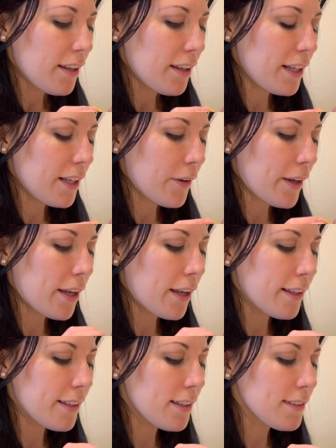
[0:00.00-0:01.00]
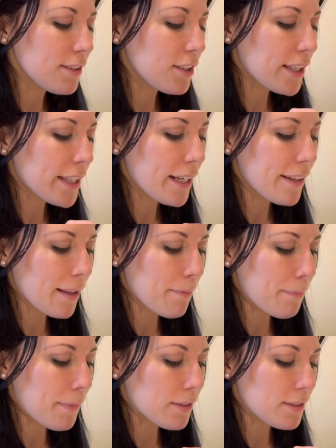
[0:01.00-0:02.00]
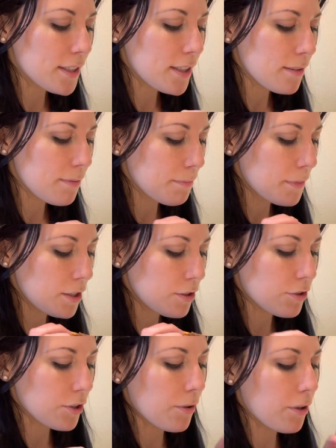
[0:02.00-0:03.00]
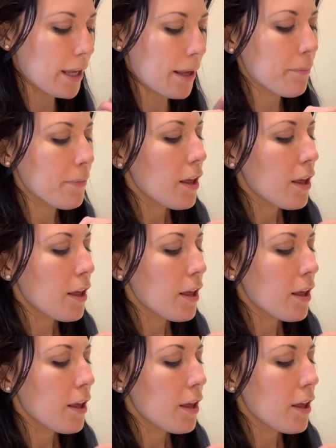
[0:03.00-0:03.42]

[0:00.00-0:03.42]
anyway, it doesn't look like anything melted much, so okay.